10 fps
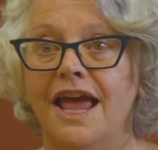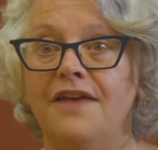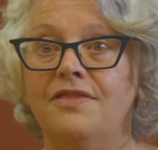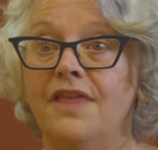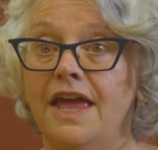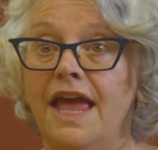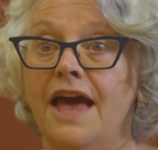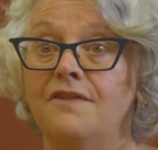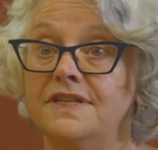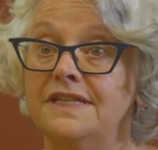and they
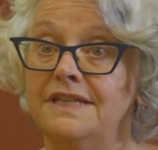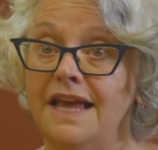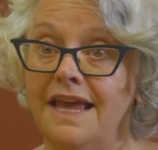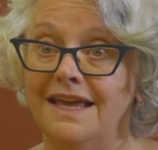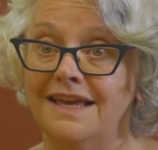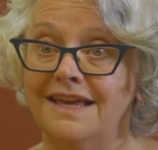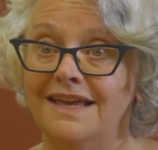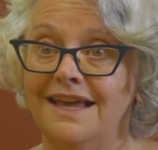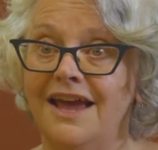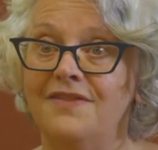have a say
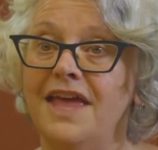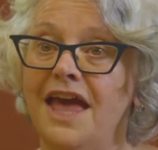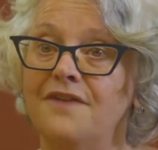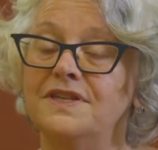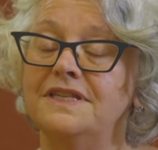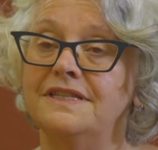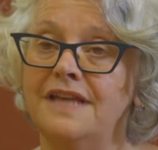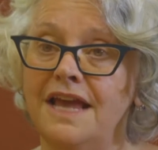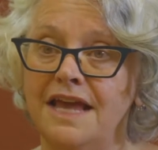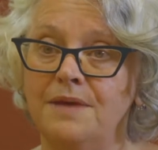and they have a
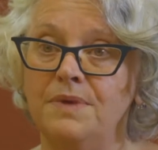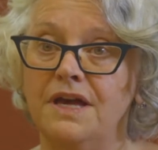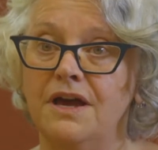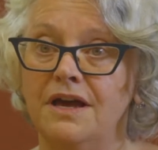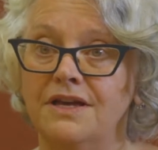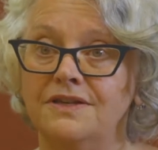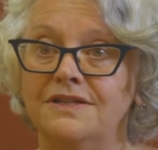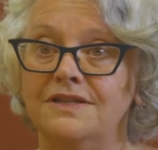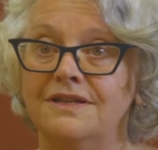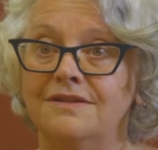say
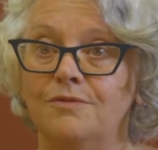because,